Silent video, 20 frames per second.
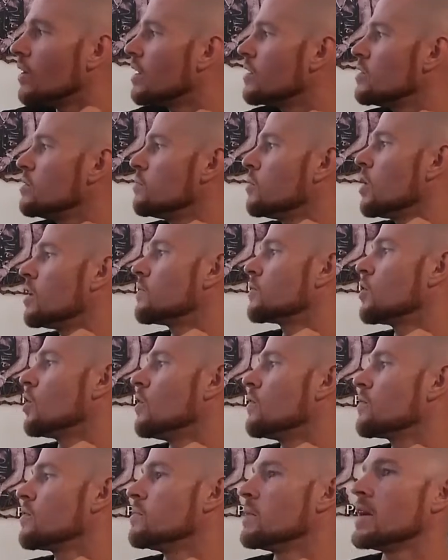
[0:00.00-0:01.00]
know, and you might have
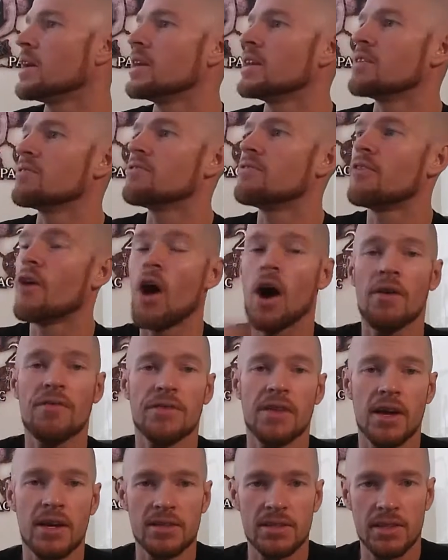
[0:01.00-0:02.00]
gone from eating
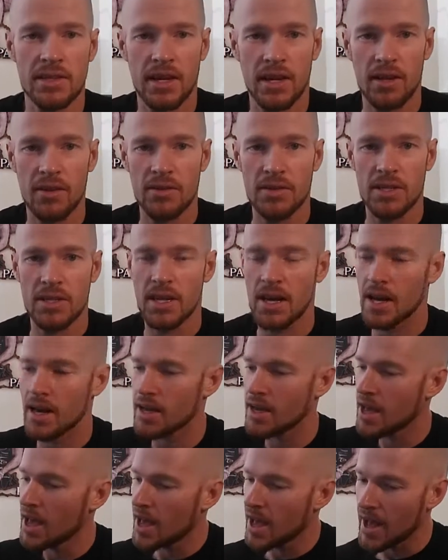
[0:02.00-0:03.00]
5,000 calories a
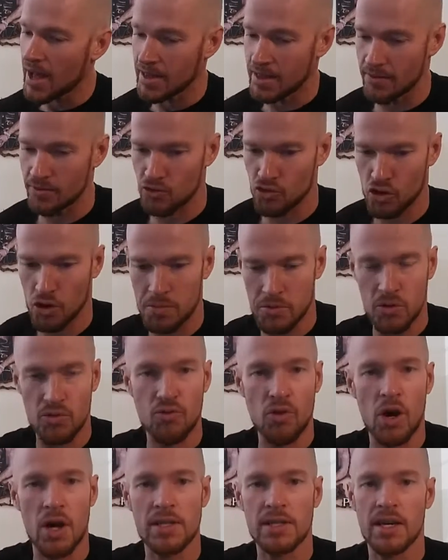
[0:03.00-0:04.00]
day and they've dropped
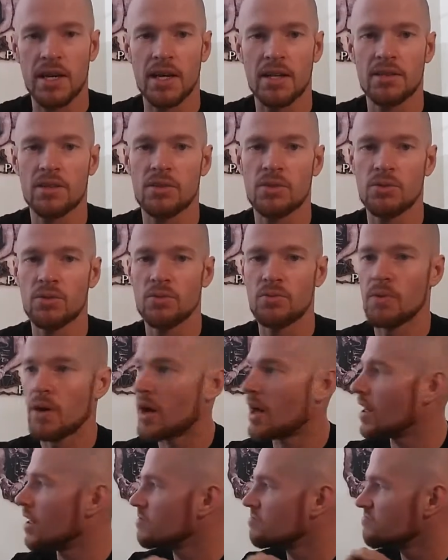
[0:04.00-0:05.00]
you right down
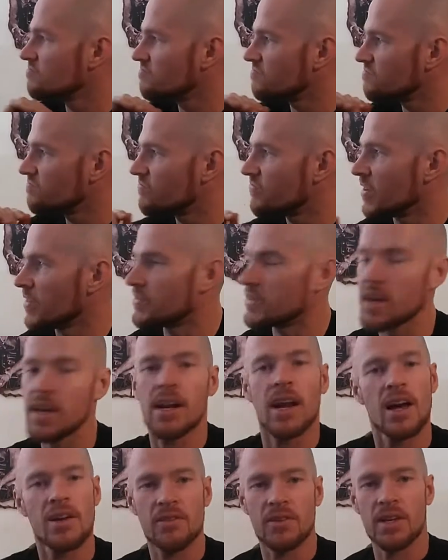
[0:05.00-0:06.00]
to
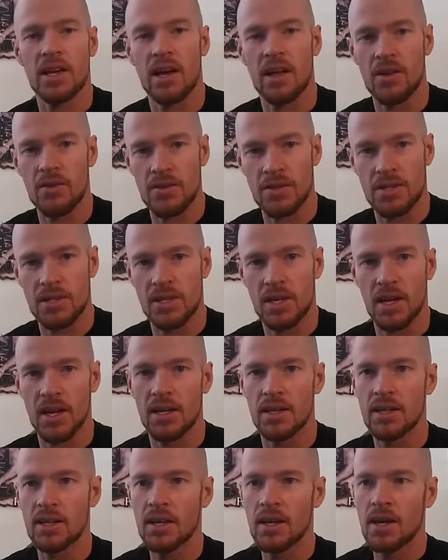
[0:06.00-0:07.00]
1,500 calories a
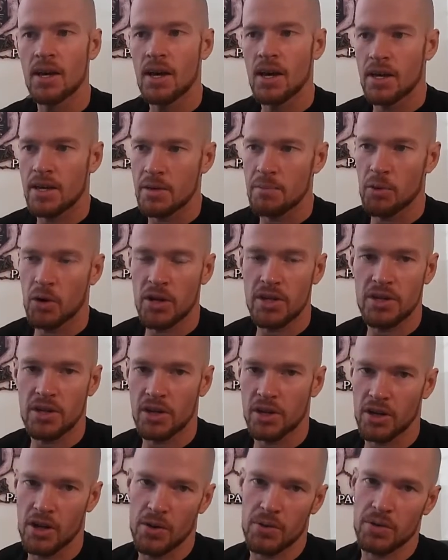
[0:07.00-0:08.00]
day. Your body's
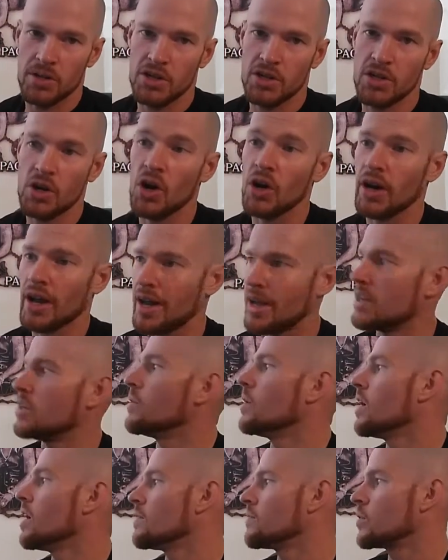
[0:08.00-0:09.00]
going to go into shock, and
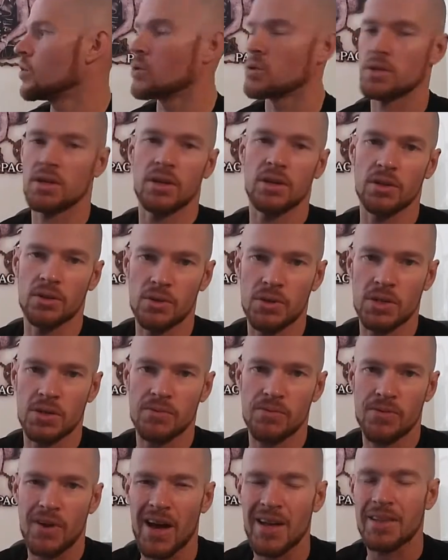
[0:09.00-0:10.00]
you are, of course, going to lose
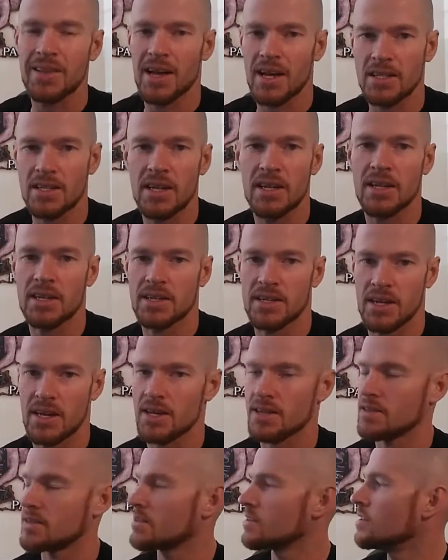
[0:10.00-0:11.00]
some fat. That's an
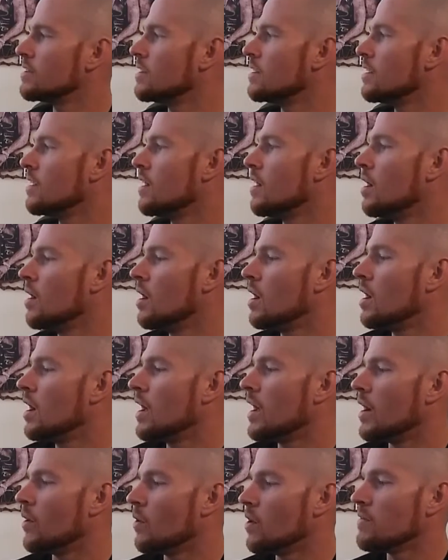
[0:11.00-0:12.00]
excess.
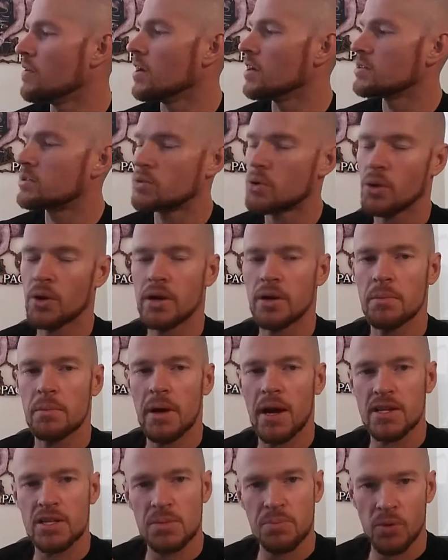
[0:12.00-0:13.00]
However, talking
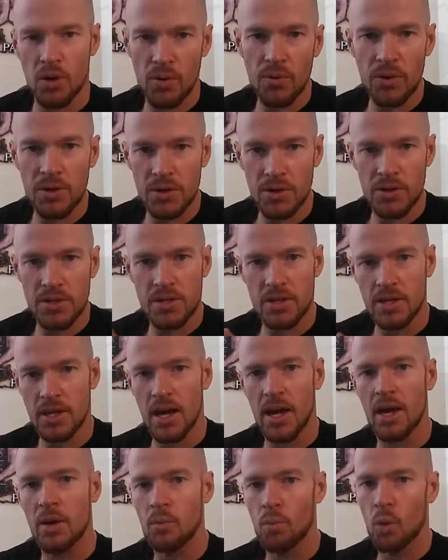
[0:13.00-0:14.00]
about spot
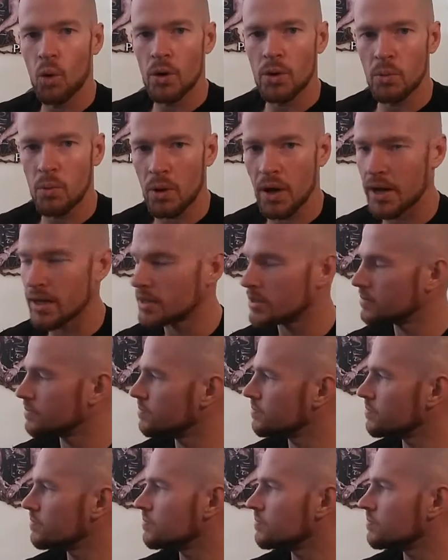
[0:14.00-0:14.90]
reducing and water weight,